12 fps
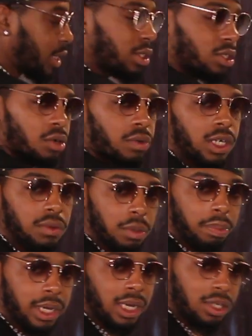there's no really
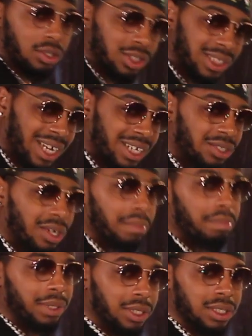repair. You just got to
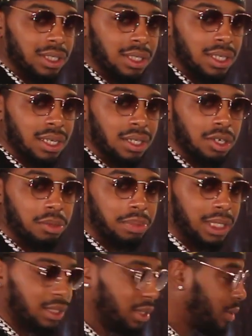start building your
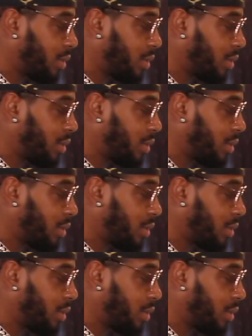business